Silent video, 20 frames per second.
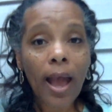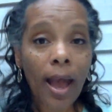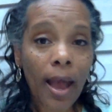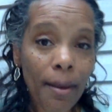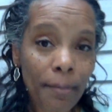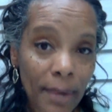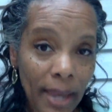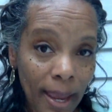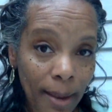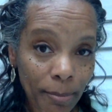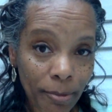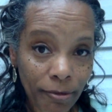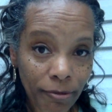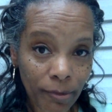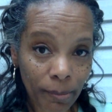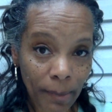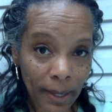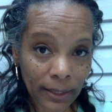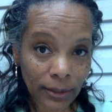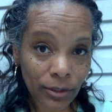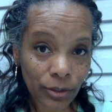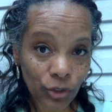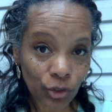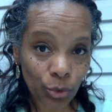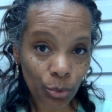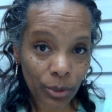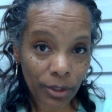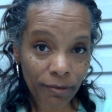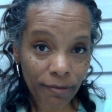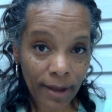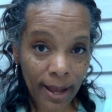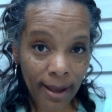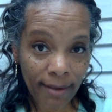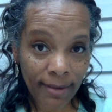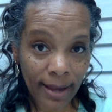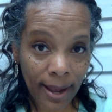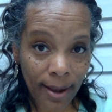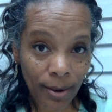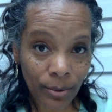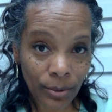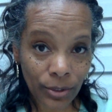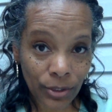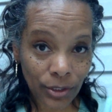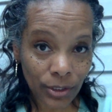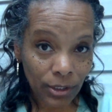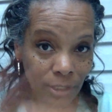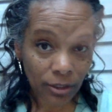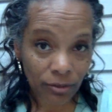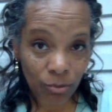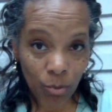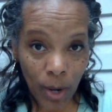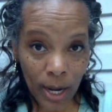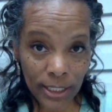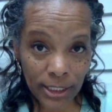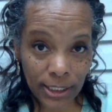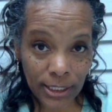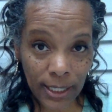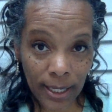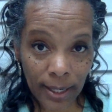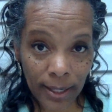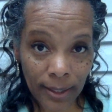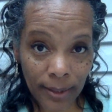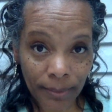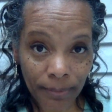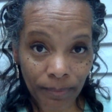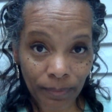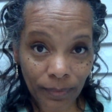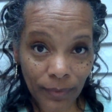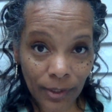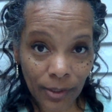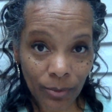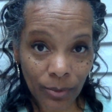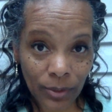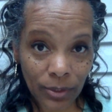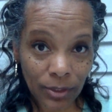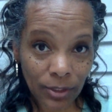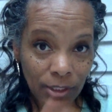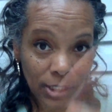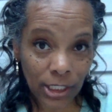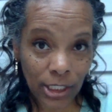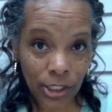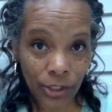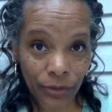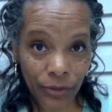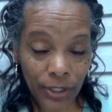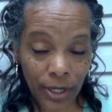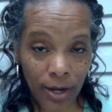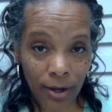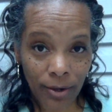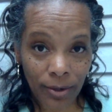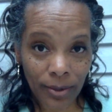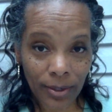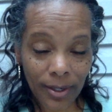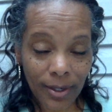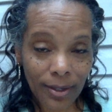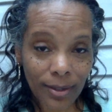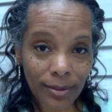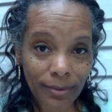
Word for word: I'm happy for my little 25 hours of watch time. It was a skeeter, y'all.